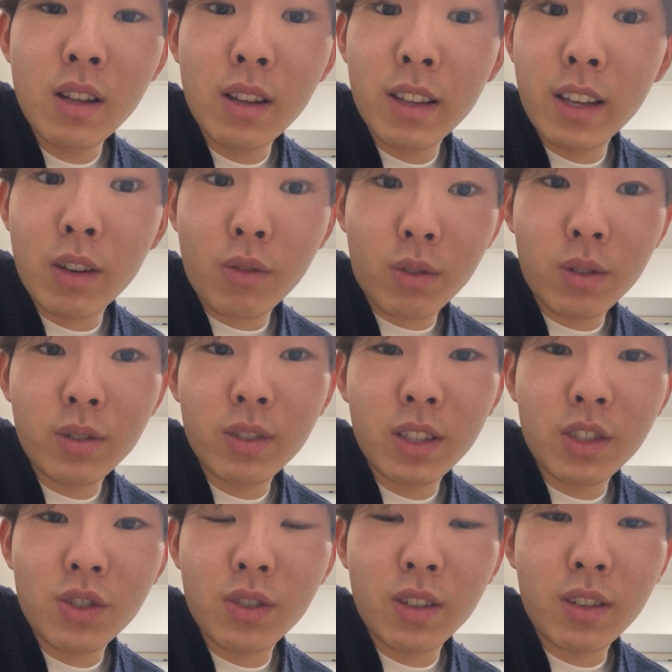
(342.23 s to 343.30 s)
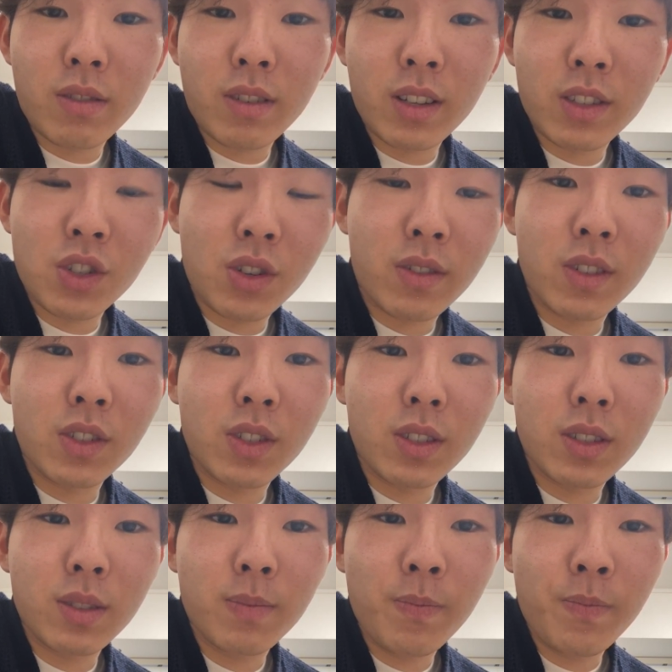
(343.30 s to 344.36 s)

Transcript: real-world engineering challenges.